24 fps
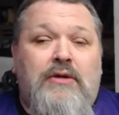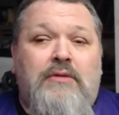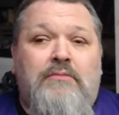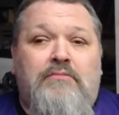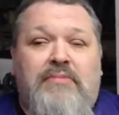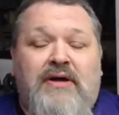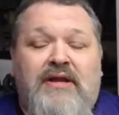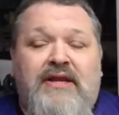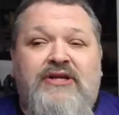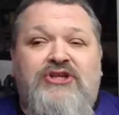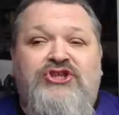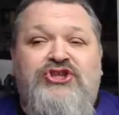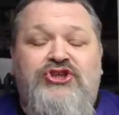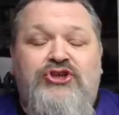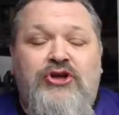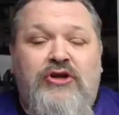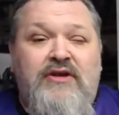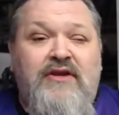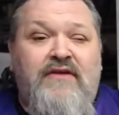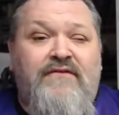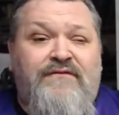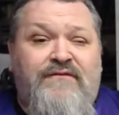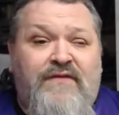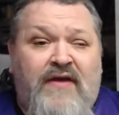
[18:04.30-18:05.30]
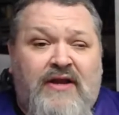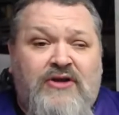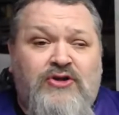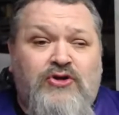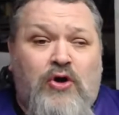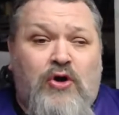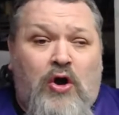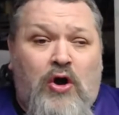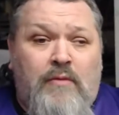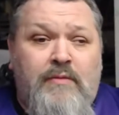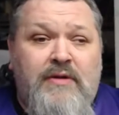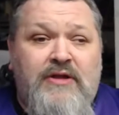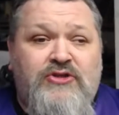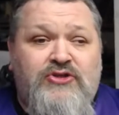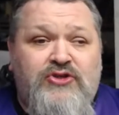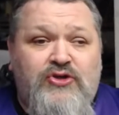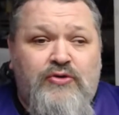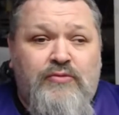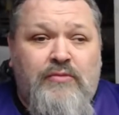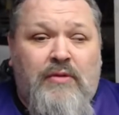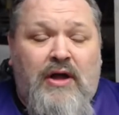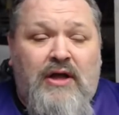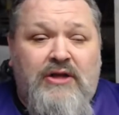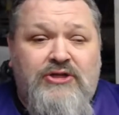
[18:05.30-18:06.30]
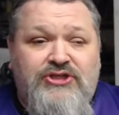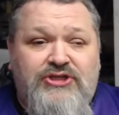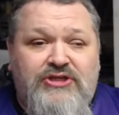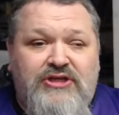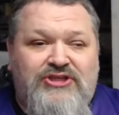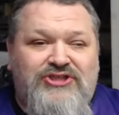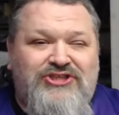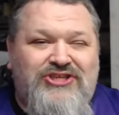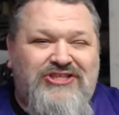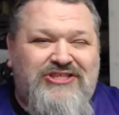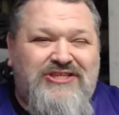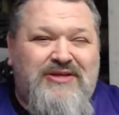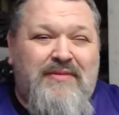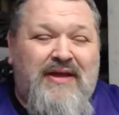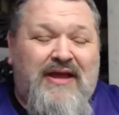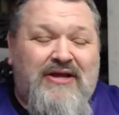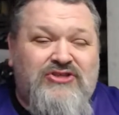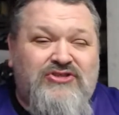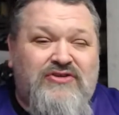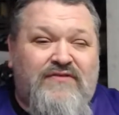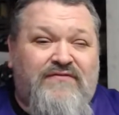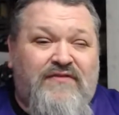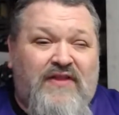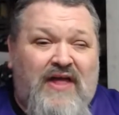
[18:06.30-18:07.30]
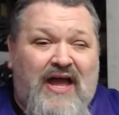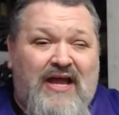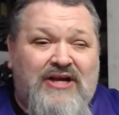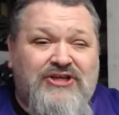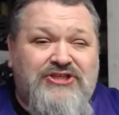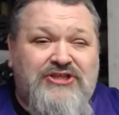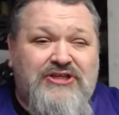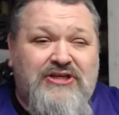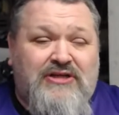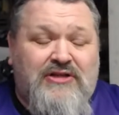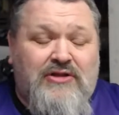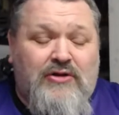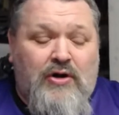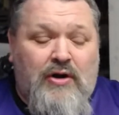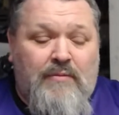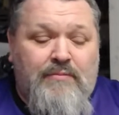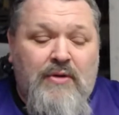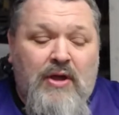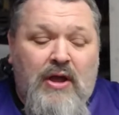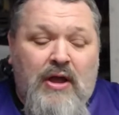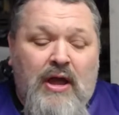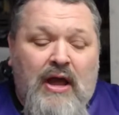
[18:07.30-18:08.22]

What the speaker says: But it shouldn't affect your army too much. It's just some extra flashing to clear up.